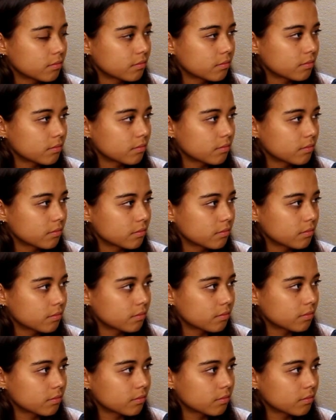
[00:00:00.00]

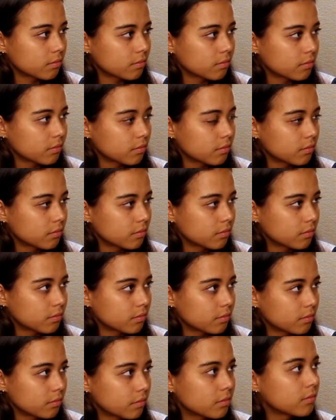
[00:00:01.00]

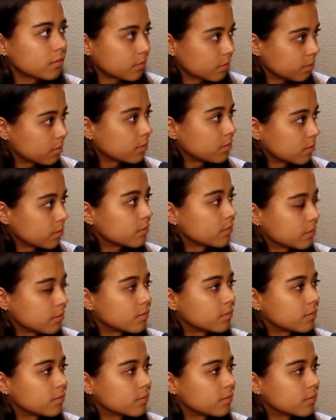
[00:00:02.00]
[no speech]